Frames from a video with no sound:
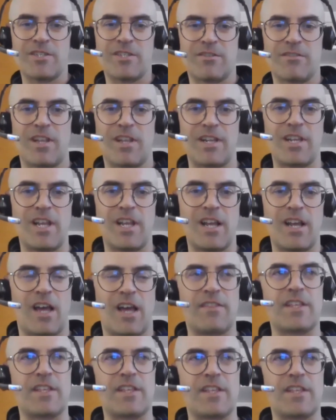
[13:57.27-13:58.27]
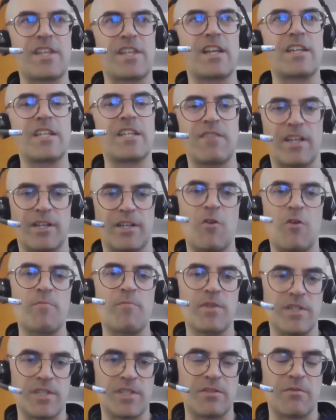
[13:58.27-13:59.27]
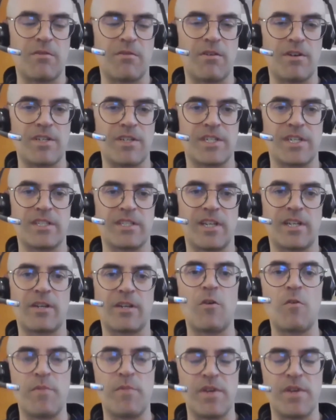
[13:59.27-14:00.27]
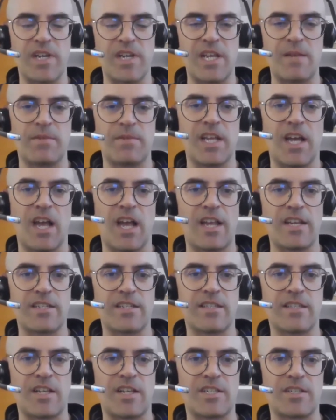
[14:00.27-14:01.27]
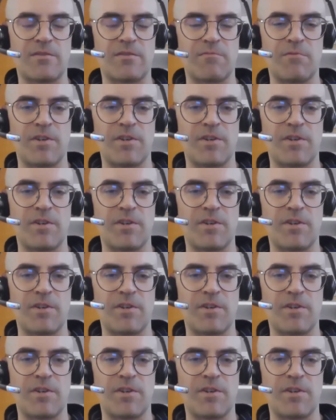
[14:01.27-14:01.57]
So that I think this idea of like open source and like open APIs, that's where you